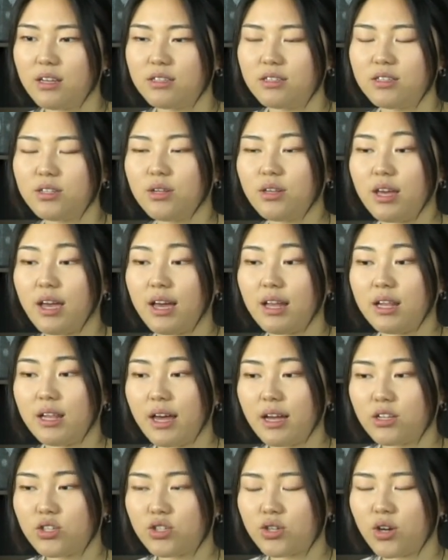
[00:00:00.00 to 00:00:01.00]
So the
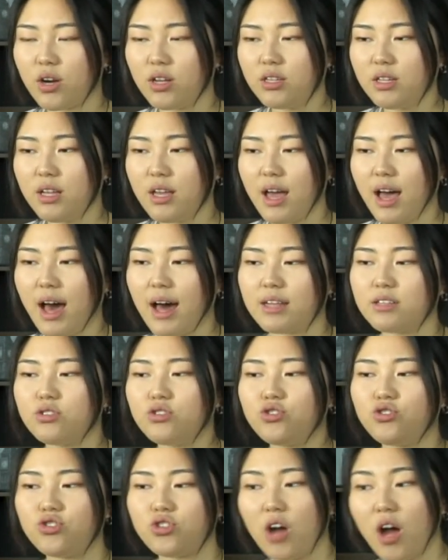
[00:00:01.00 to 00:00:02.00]
electron
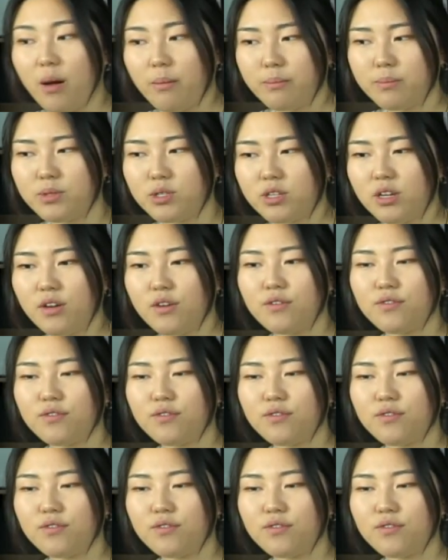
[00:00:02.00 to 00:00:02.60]
has jumped